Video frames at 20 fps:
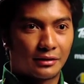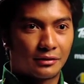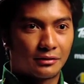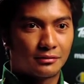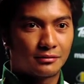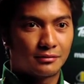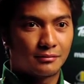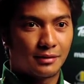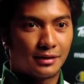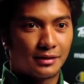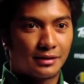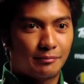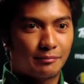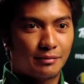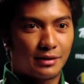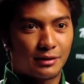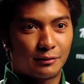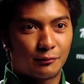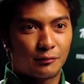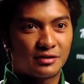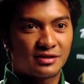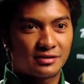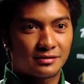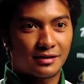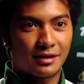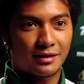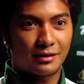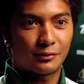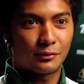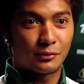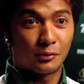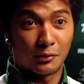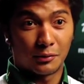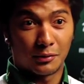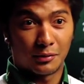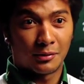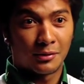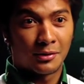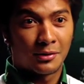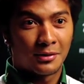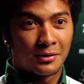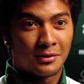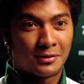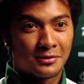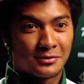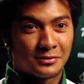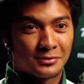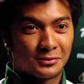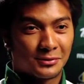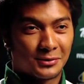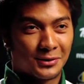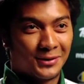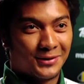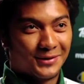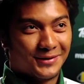You know, but depend which side you go. So,